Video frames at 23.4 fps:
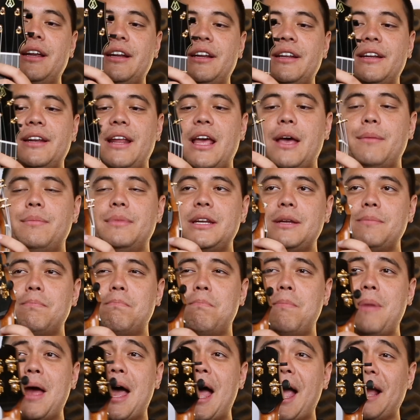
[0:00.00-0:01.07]
and an ebony
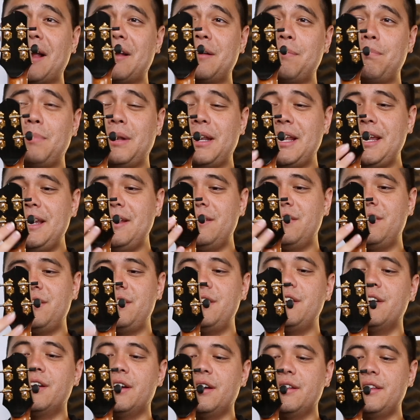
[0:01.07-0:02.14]
back plate
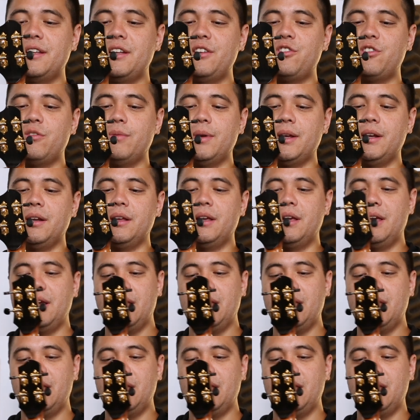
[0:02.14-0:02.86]
here on the instrument,